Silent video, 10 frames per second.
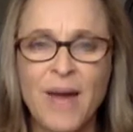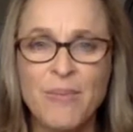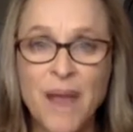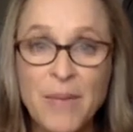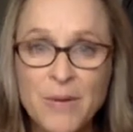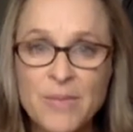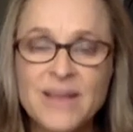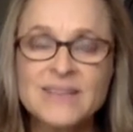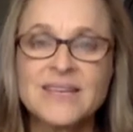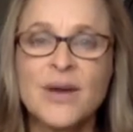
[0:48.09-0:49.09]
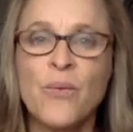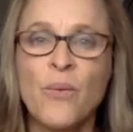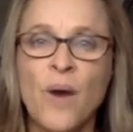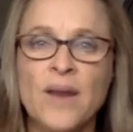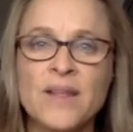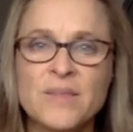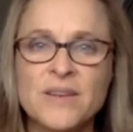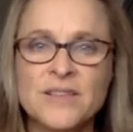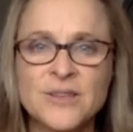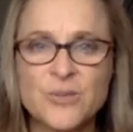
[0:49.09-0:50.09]
Peppermint, one of the
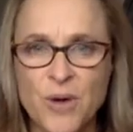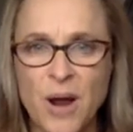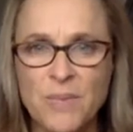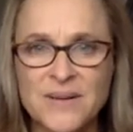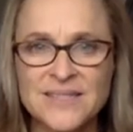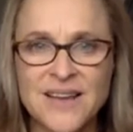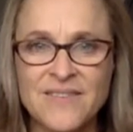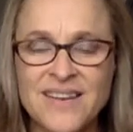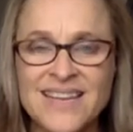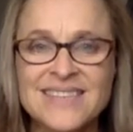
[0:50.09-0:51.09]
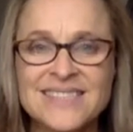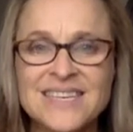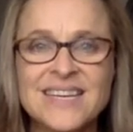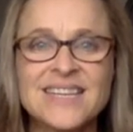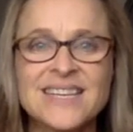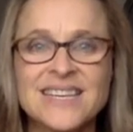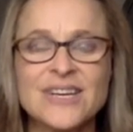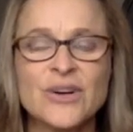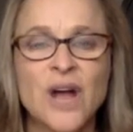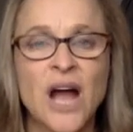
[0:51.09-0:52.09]
medicinal properties of it is to
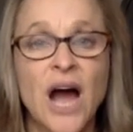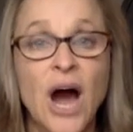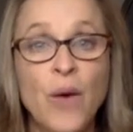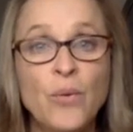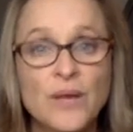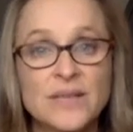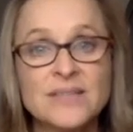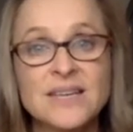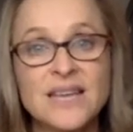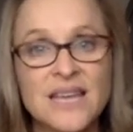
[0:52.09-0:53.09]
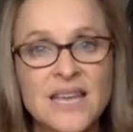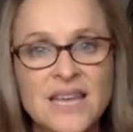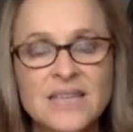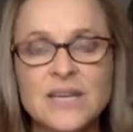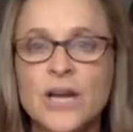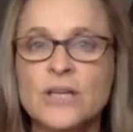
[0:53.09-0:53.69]
clear a wind heat.